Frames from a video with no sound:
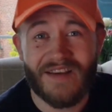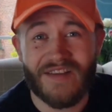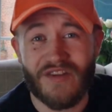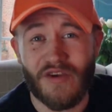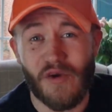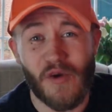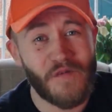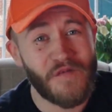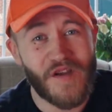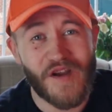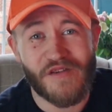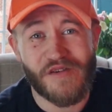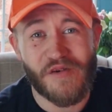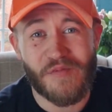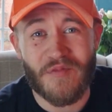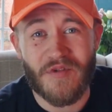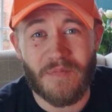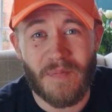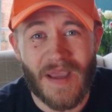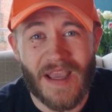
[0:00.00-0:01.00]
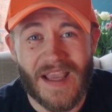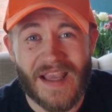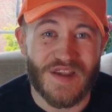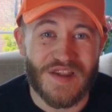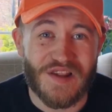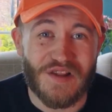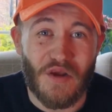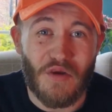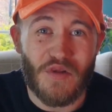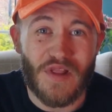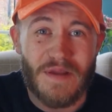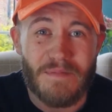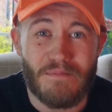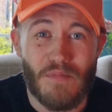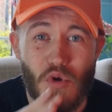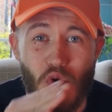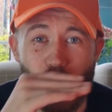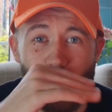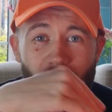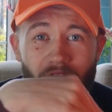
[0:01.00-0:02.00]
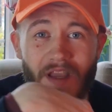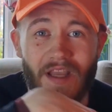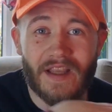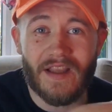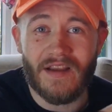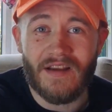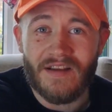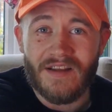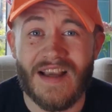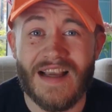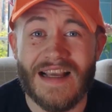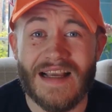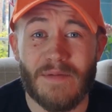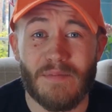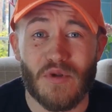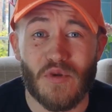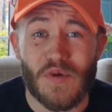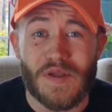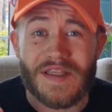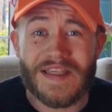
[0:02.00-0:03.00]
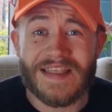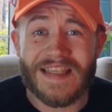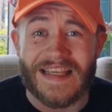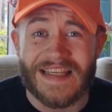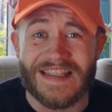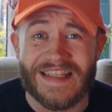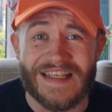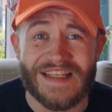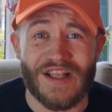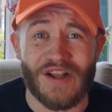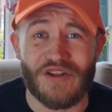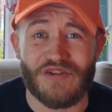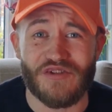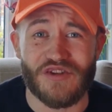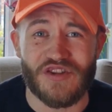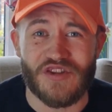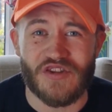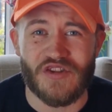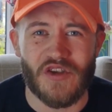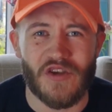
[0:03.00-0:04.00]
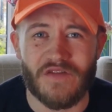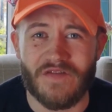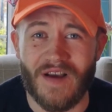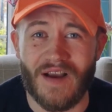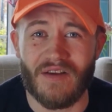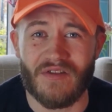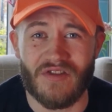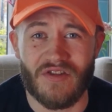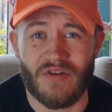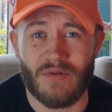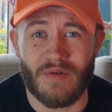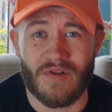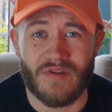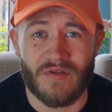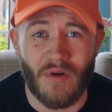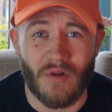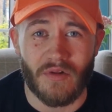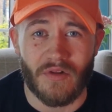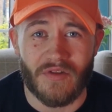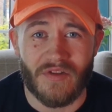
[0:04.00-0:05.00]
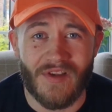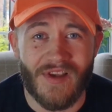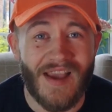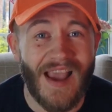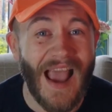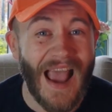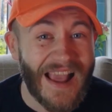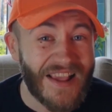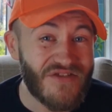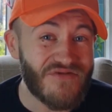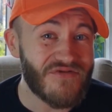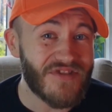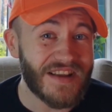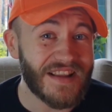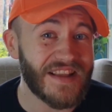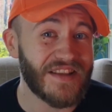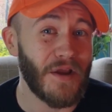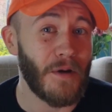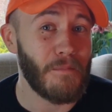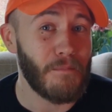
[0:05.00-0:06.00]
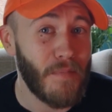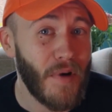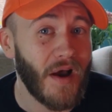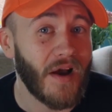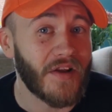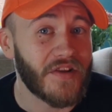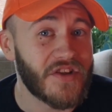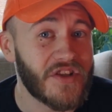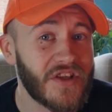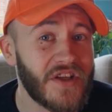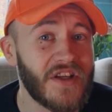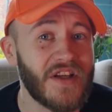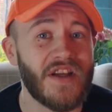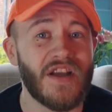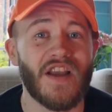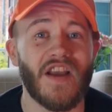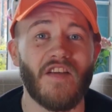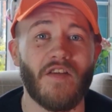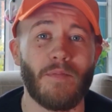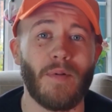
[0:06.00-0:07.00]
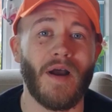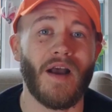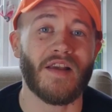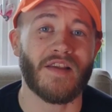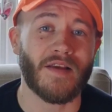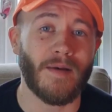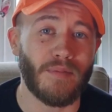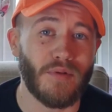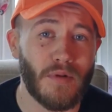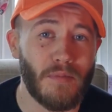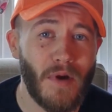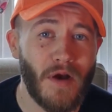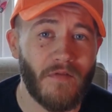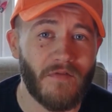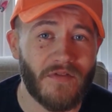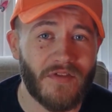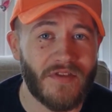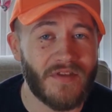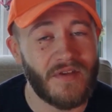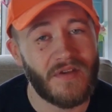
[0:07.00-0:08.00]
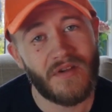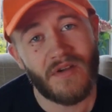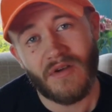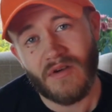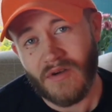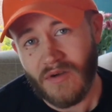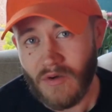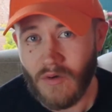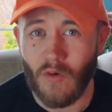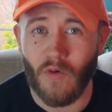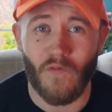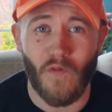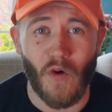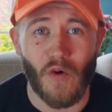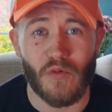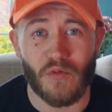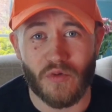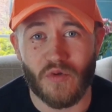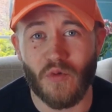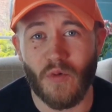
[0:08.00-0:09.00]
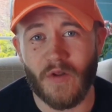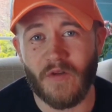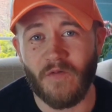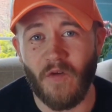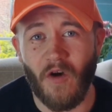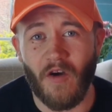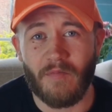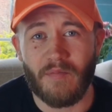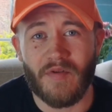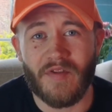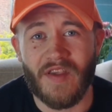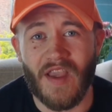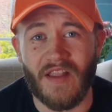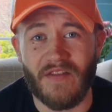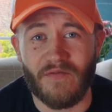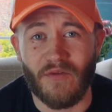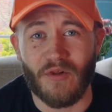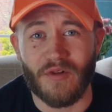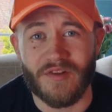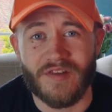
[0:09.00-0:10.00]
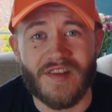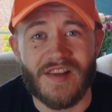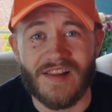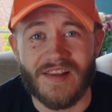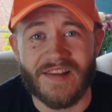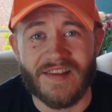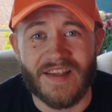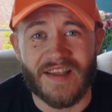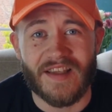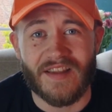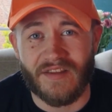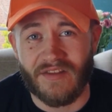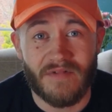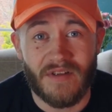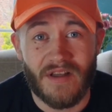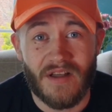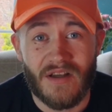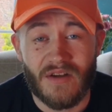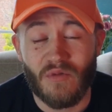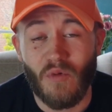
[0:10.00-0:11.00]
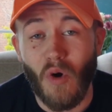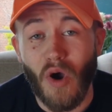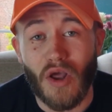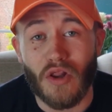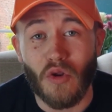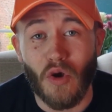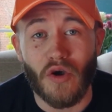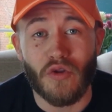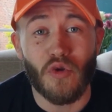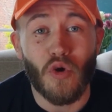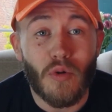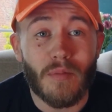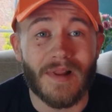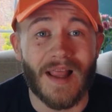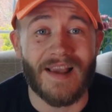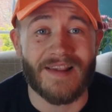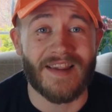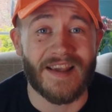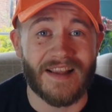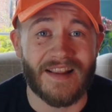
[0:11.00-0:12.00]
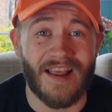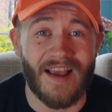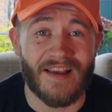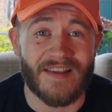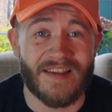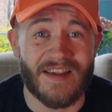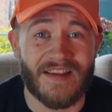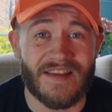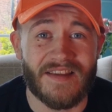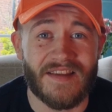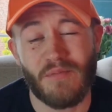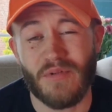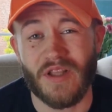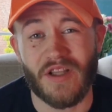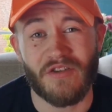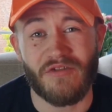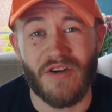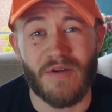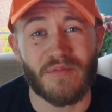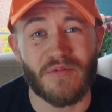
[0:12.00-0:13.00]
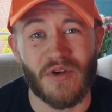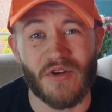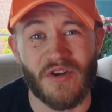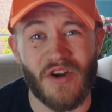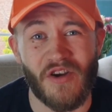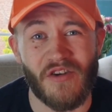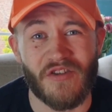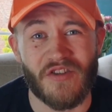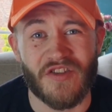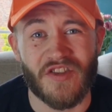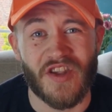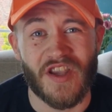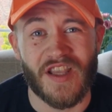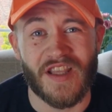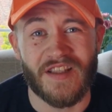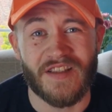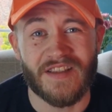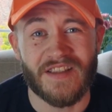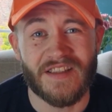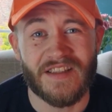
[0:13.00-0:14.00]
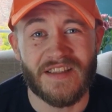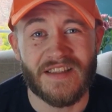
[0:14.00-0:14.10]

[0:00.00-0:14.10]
So Ethereum's been slowly moving between $1,600 and $2,000. Hasn't really done much in the past couple of months. Although 25% volatility is quite a lot of normal asset classes, but in cryptocurrency,